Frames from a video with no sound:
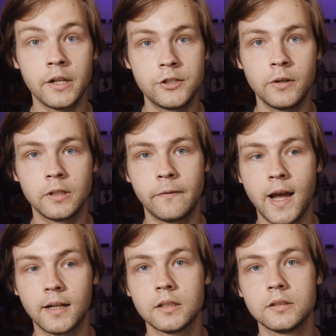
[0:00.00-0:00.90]
considering the
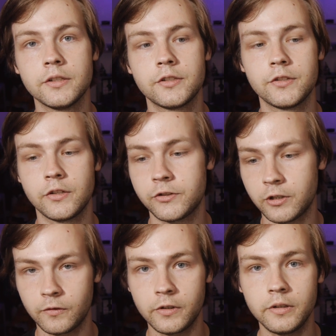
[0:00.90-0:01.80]
fact that this is a
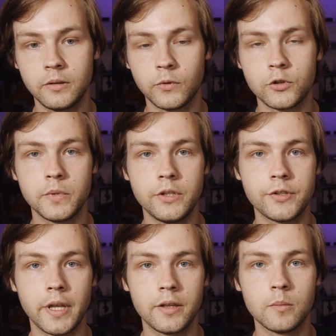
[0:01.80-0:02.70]
server, which means
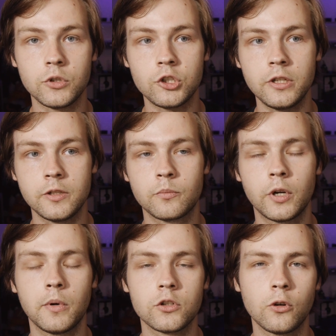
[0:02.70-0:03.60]
that the machine is
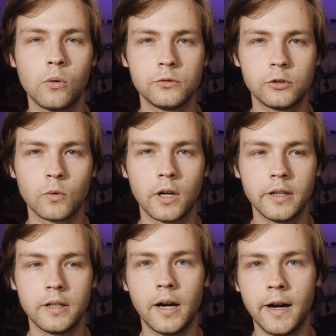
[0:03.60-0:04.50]
pretty much going to run
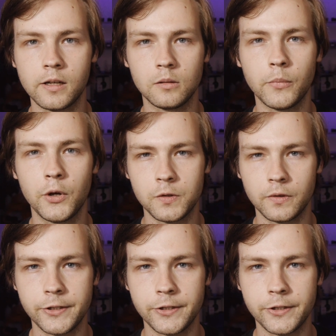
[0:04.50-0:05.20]
and idle most of the